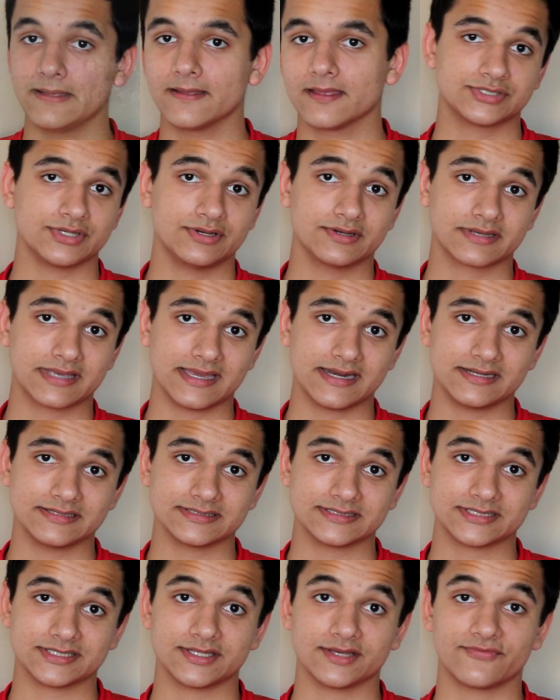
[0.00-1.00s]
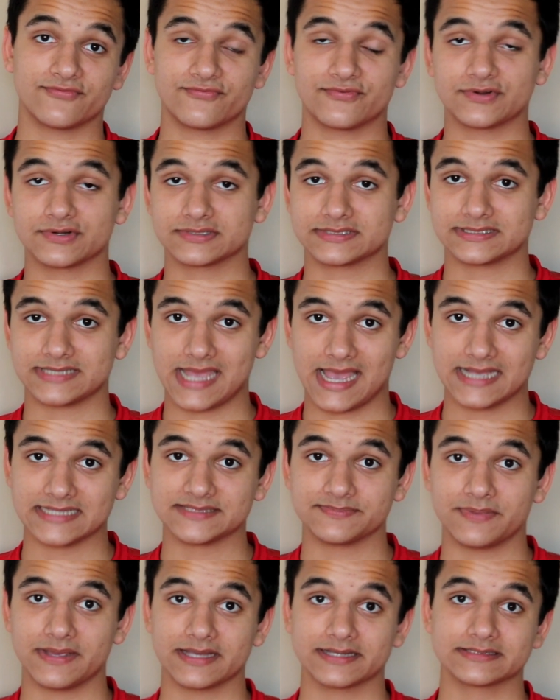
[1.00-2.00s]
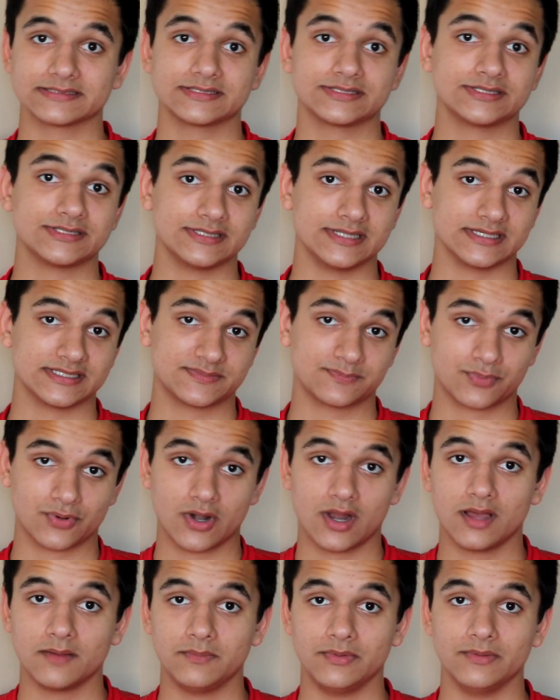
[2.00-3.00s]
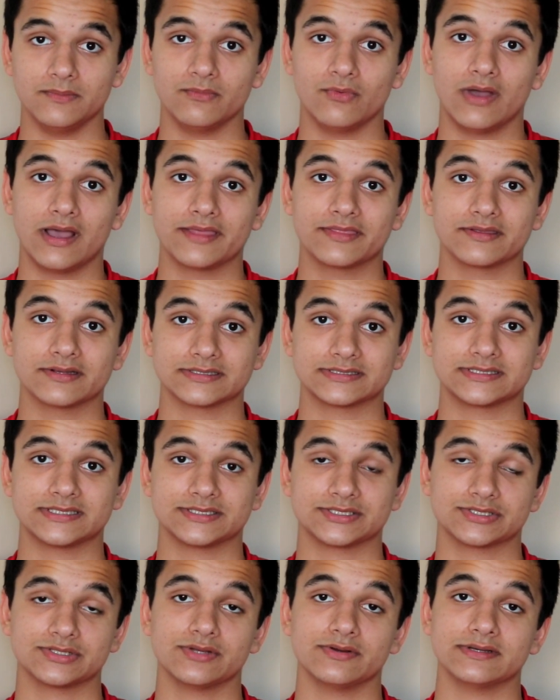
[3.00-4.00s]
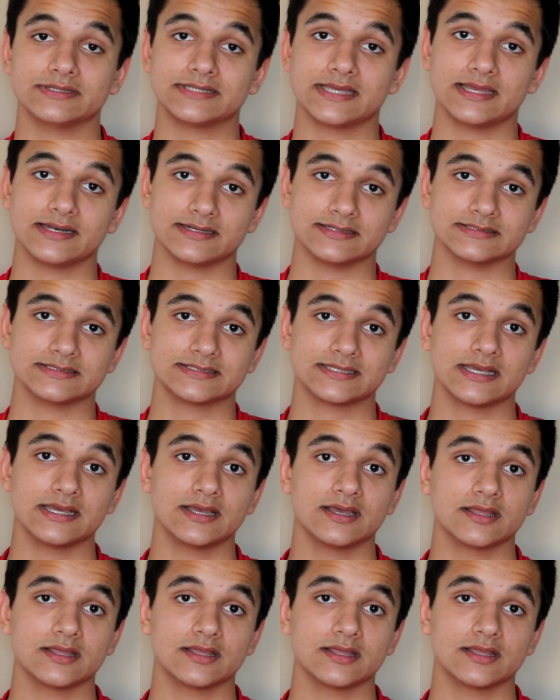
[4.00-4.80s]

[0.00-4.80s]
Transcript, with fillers: So I'll get onto the first aspect to this problem why there's such low attendance.